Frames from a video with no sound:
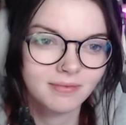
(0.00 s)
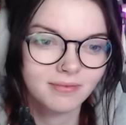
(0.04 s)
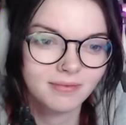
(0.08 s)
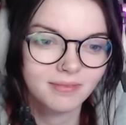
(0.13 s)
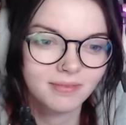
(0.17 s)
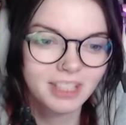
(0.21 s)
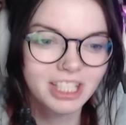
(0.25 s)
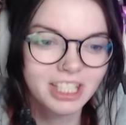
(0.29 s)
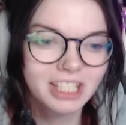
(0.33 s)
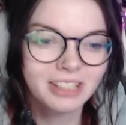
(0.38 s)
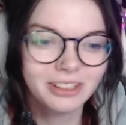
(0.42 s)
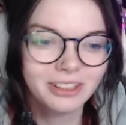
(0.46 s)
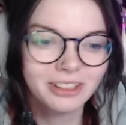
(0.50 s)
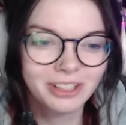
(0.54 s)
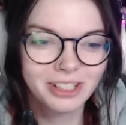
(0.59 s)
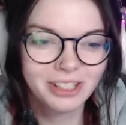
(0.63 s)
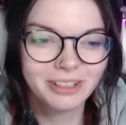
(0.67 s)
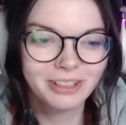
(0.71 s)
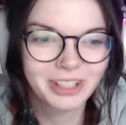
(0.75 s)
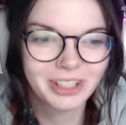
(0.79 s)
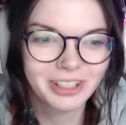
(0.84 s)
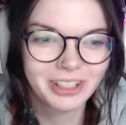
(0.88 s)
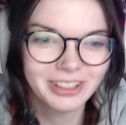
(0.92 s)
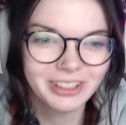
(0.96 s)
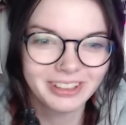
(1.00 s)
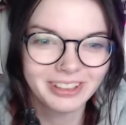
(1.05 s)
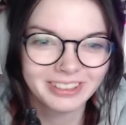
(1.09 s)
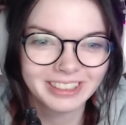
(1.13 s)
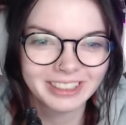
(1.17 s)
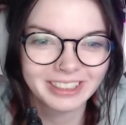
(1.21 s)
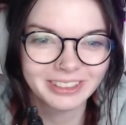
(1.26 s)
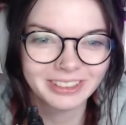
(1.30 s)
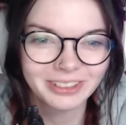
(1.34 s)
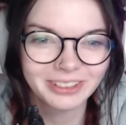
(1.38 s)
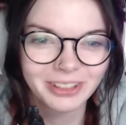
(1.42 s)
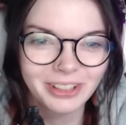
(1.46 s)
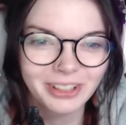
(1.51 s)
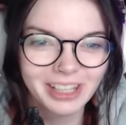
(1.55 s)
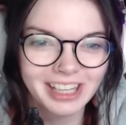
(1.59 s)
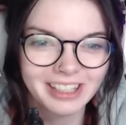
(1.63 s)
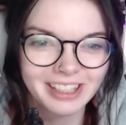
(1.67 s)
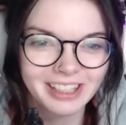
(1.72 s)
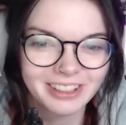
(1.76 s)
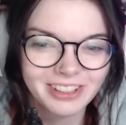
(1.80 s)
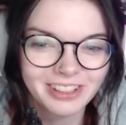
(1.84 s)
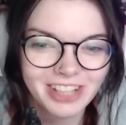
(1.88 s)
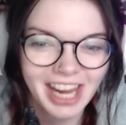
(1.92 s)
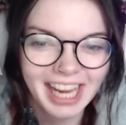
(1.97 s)
She looks so cute in her little hoodie and
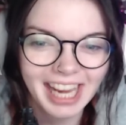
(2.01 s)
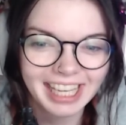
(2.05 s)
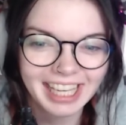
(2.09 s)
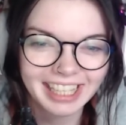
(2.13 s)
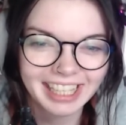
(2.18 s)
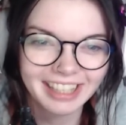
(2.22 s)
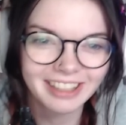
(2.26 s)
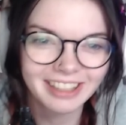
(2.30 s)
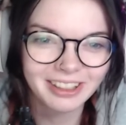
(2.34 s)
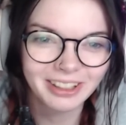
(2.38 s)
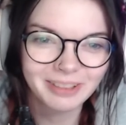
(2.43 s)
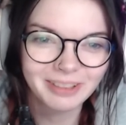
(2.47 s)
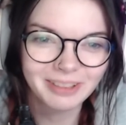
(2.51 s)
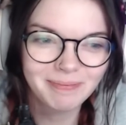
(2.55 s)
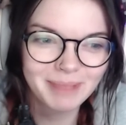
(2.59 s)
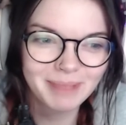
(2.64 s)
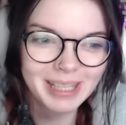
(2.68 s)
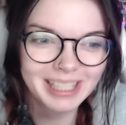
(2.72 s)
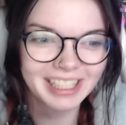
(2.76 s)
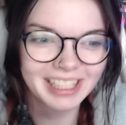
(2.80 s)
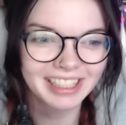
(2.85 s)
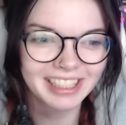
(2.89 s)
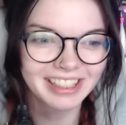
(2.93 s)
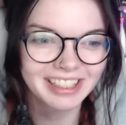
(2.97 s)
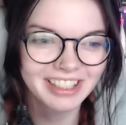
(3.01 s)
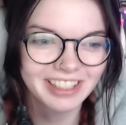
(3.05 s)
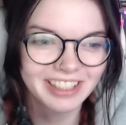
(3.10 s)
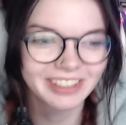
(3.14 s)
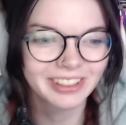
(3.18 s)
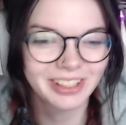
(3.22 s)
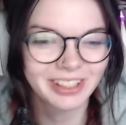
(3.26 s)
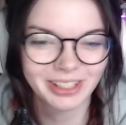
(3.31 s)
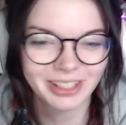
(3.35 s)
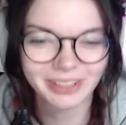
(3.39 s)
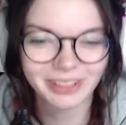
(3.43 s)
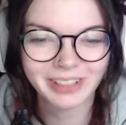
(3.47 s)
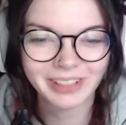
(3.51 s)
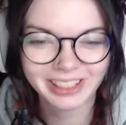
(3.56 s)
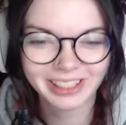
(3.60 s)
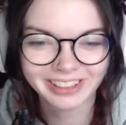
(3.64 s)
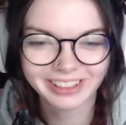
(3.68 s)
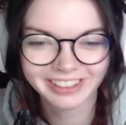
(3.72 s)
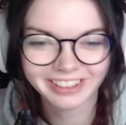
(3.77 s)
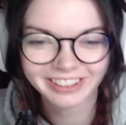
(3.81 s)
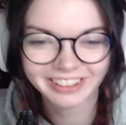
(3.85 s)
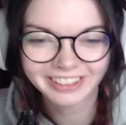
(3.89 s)
her jacket and her beanie. She looks so cute.